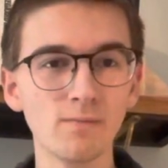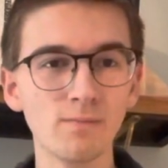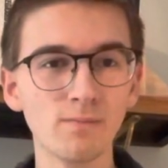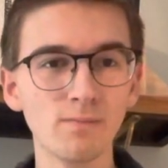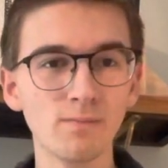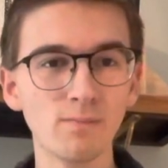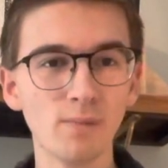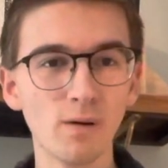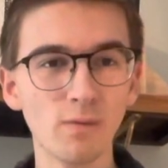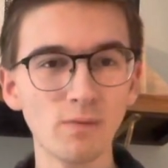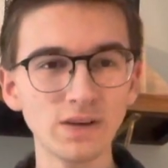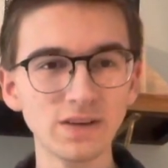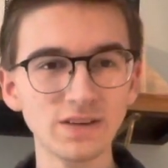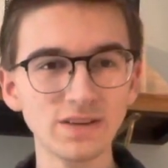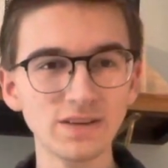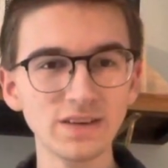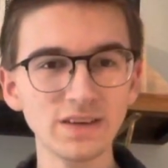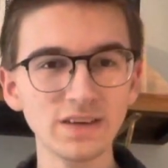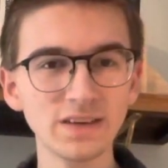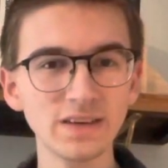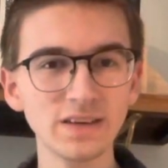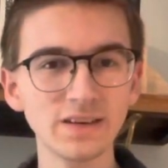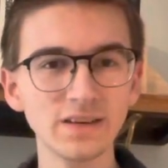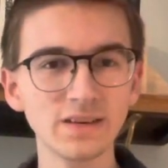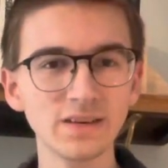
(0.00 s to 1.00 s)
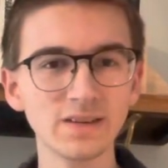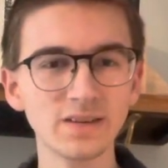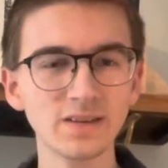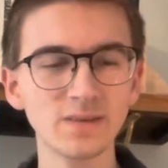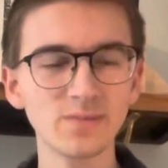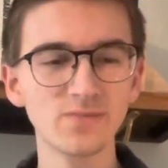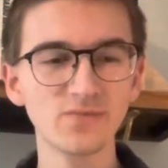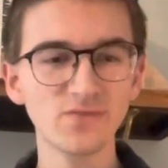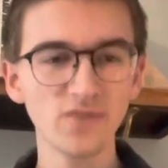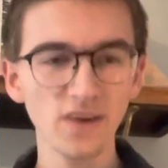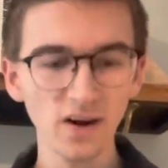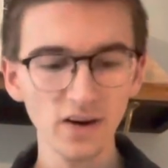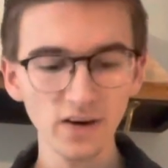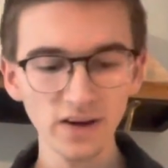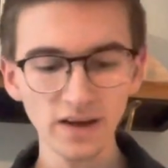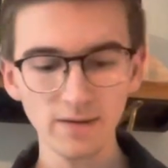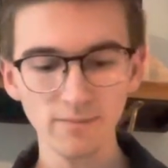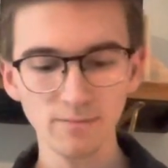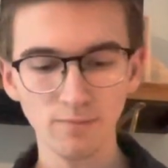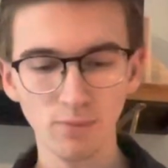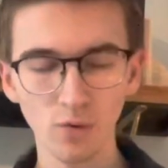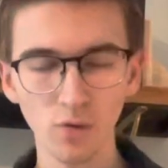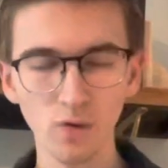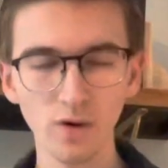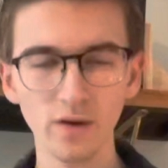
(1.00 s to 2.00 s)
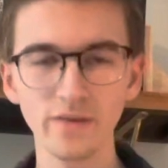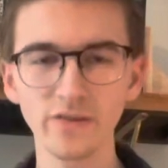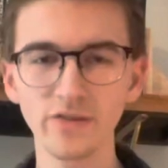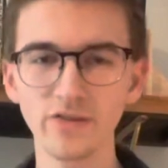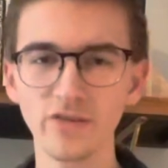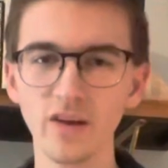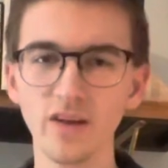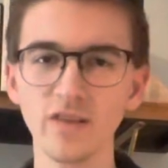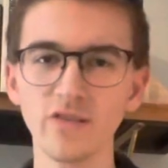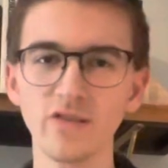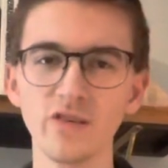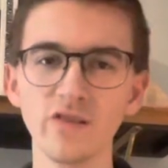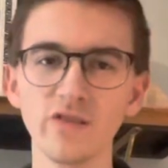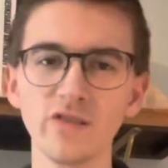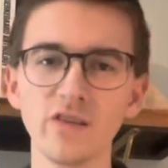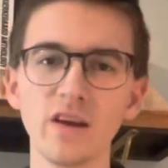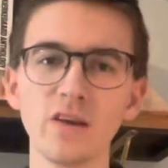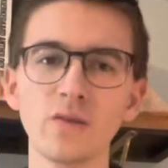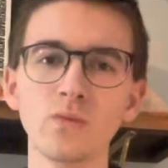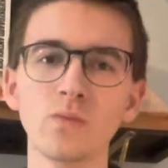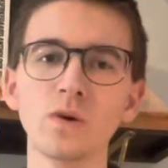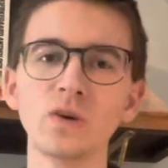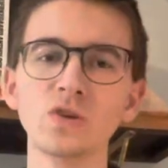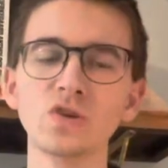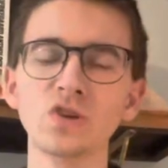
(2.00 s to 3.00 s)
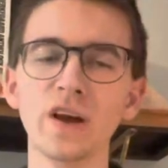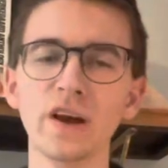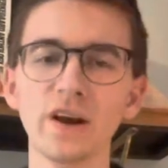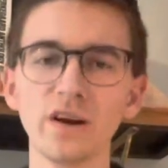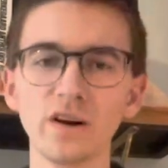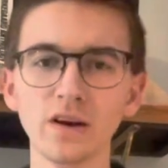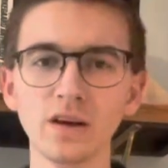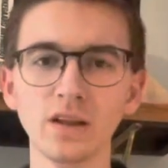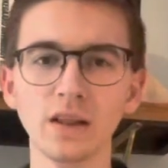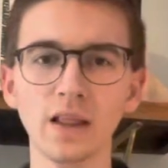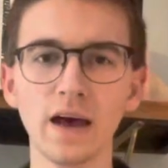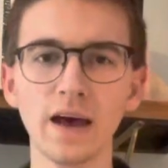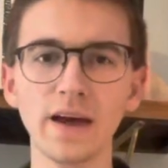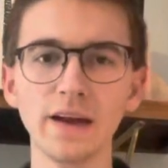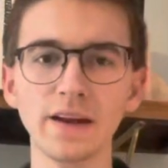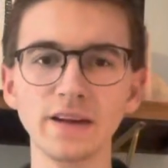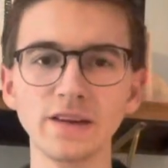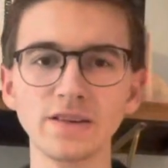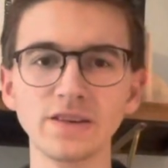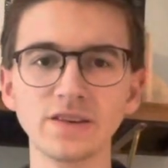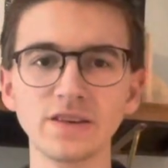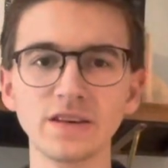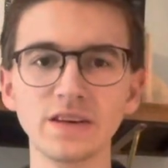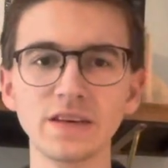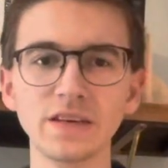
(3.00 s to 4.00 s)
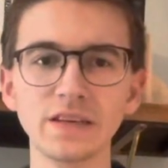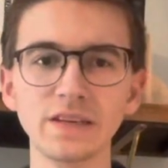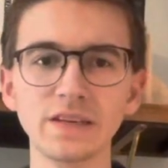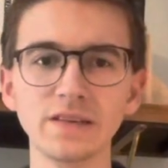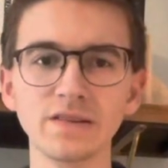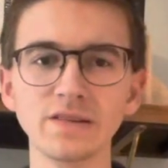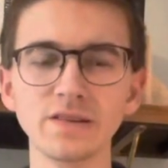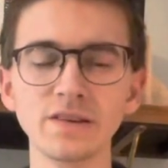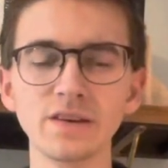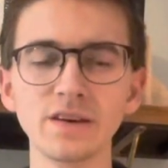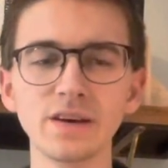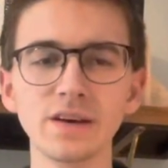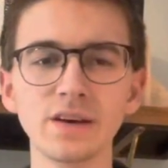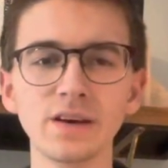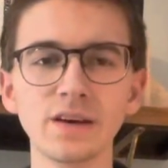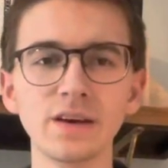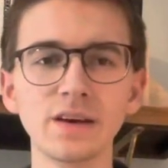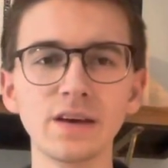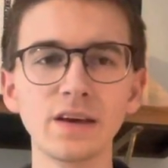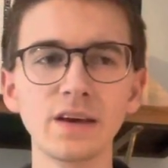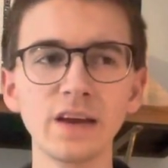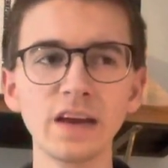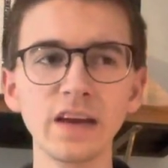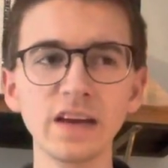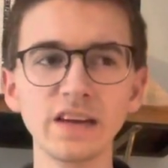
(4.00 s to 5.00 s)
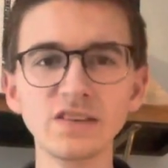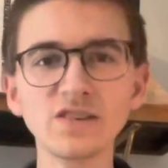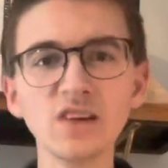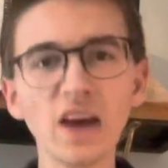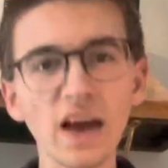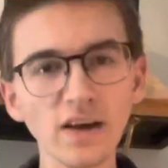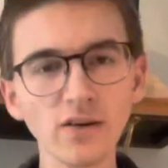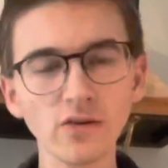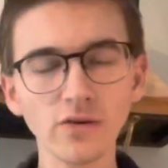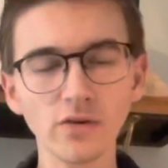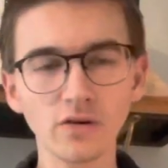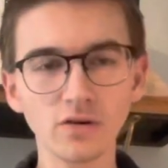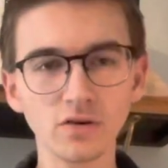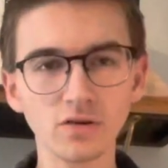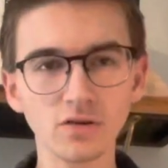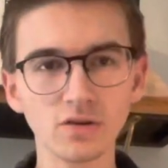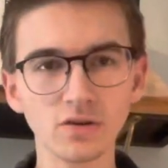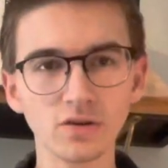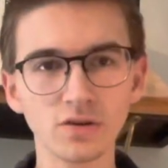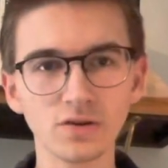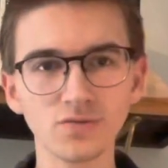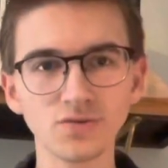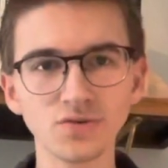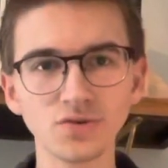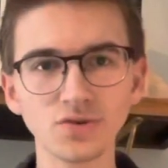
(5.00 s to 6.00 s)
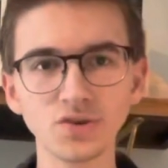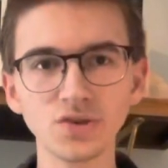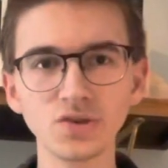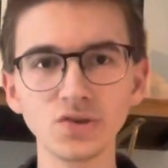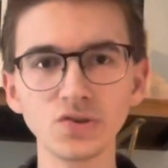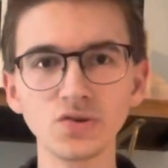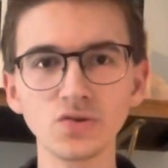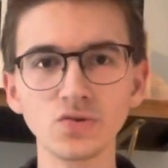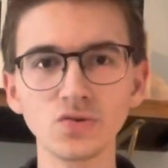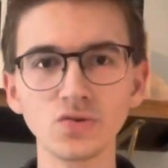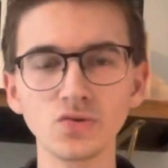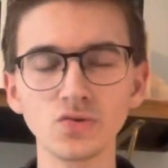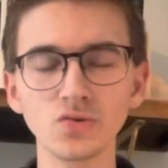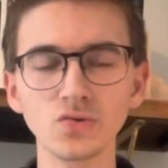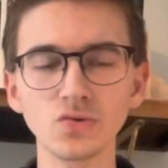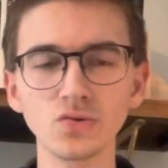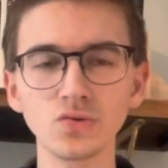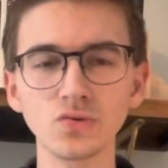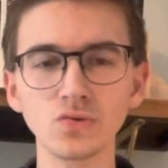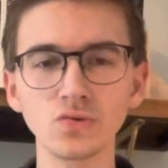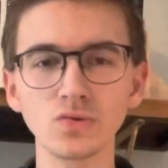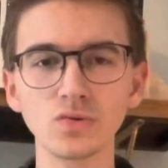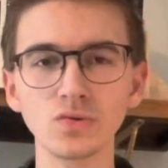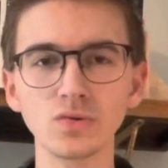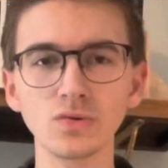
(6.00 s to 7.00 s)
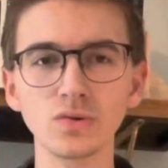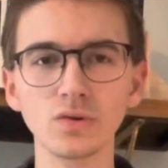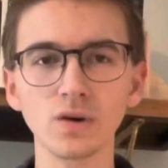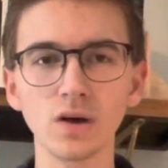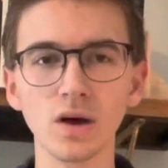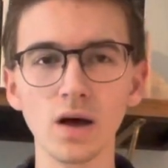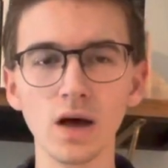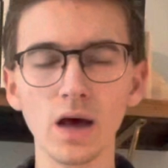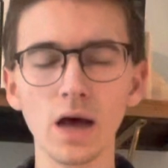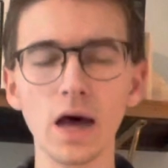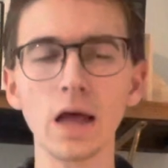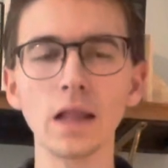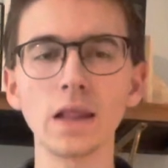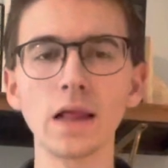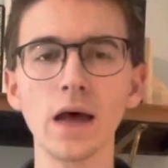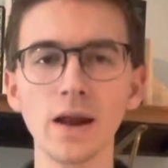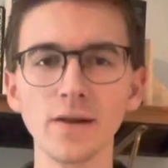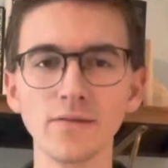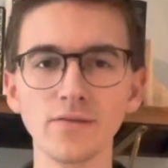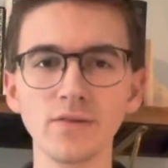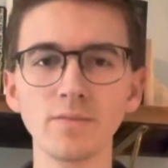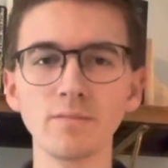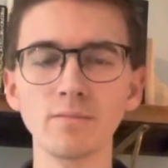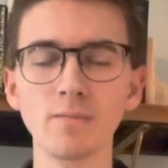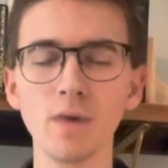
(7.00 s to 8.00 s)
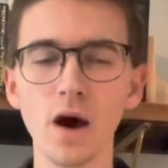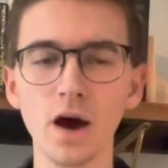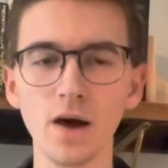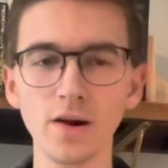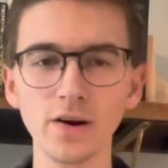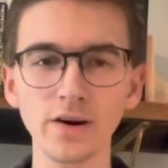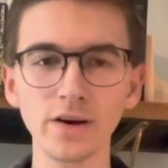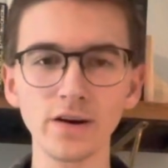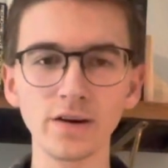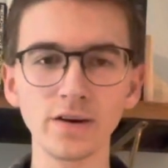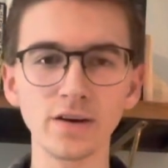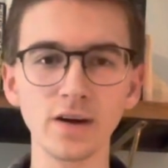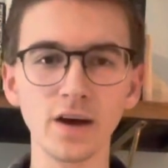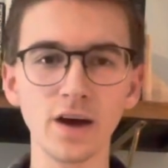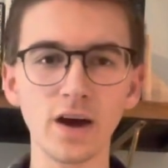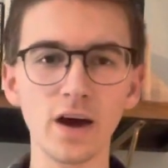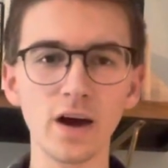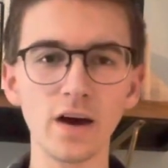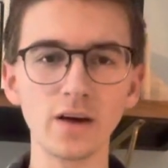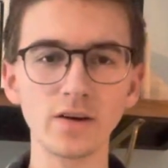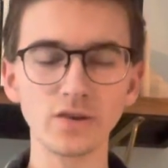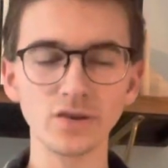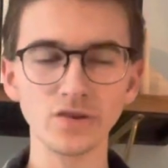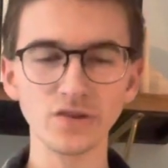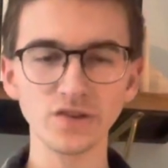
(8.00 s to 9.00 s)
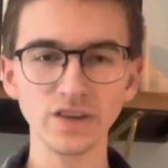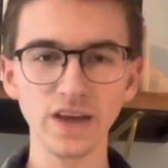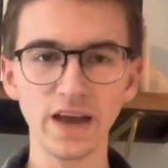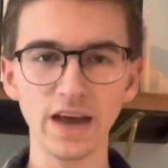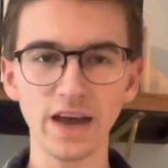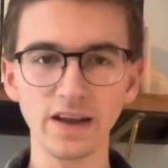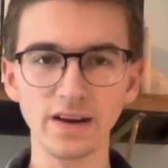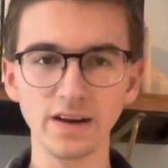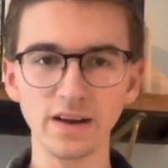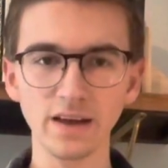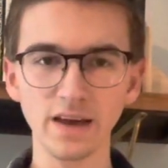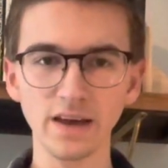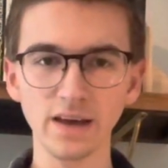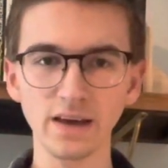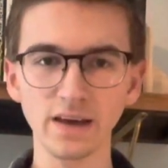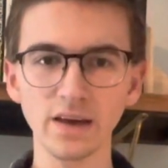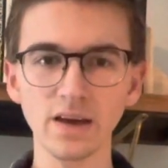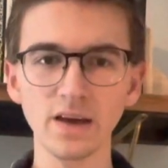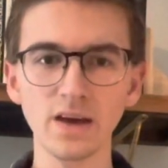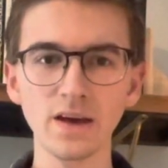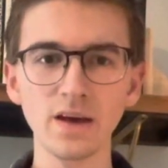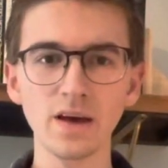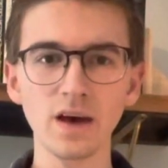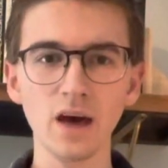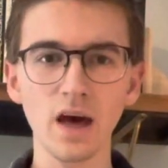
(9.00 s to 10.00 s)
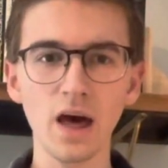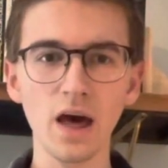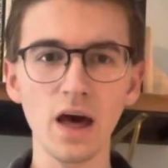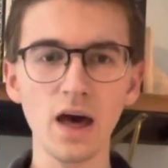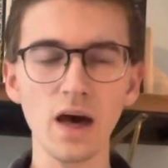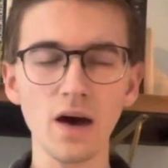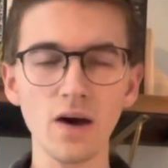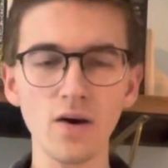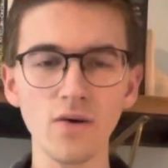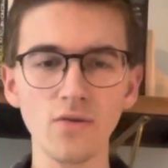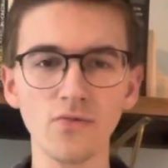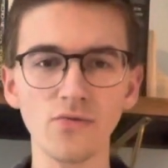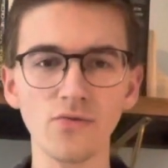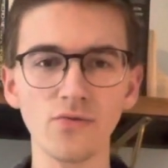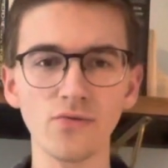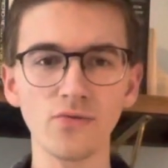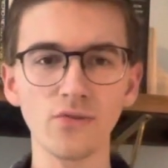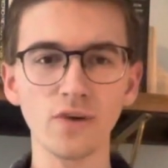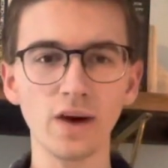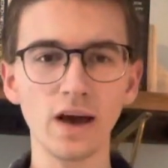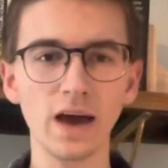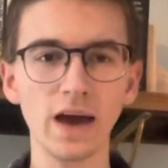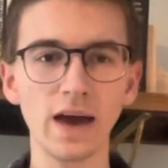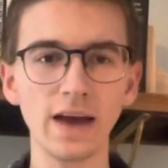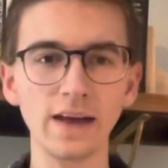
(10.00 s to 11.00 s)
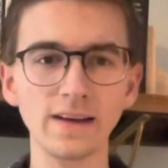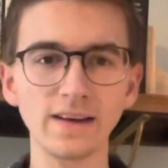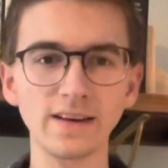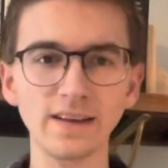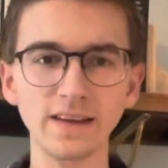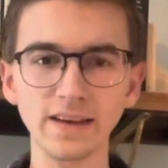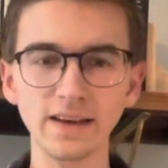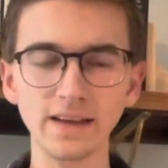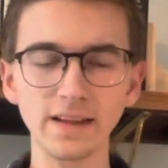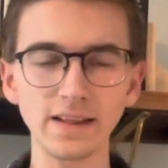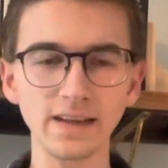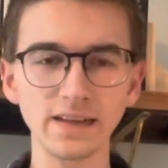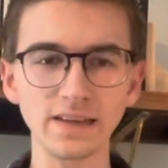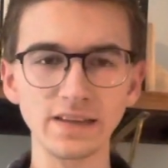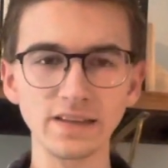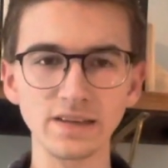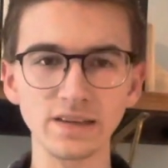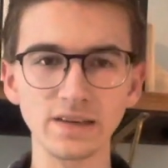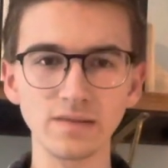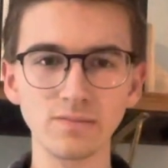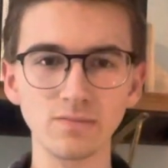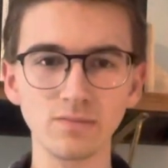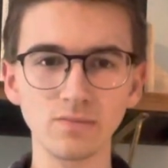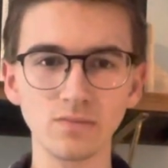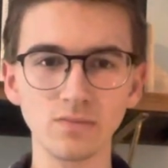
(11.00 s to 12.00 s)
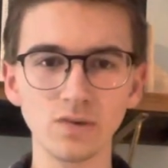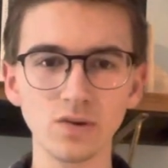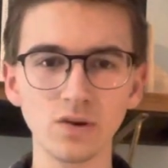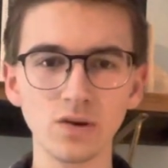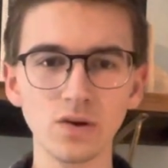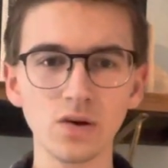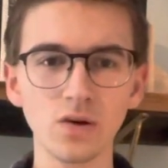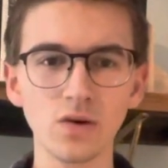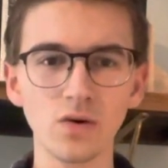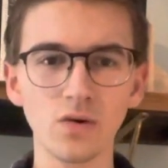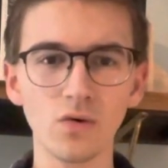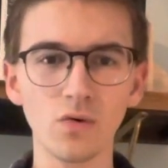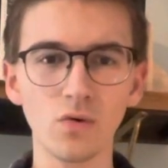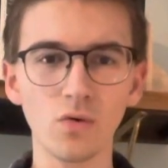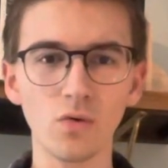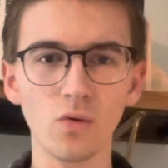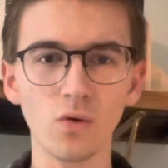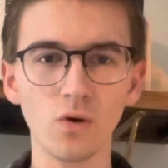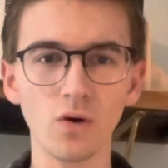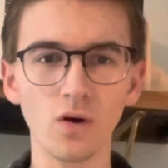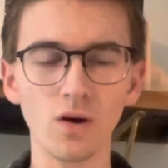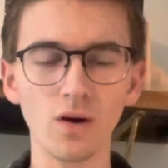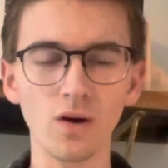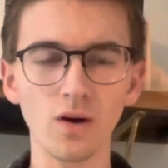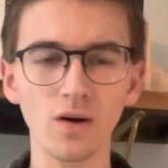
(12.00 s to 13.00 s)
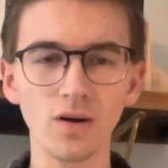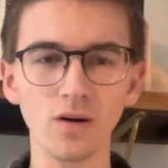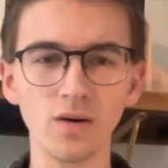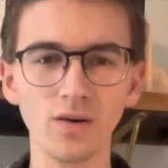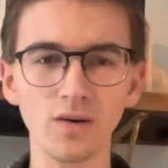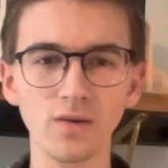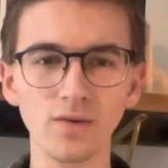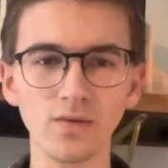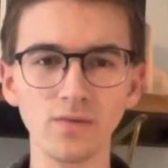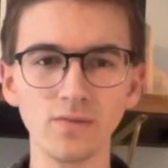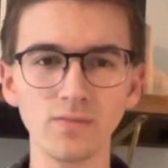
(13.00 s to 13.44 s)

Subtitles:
But we see some very important senses in which Heraclitus is integral to a lot of the modern understanding of idealism, or,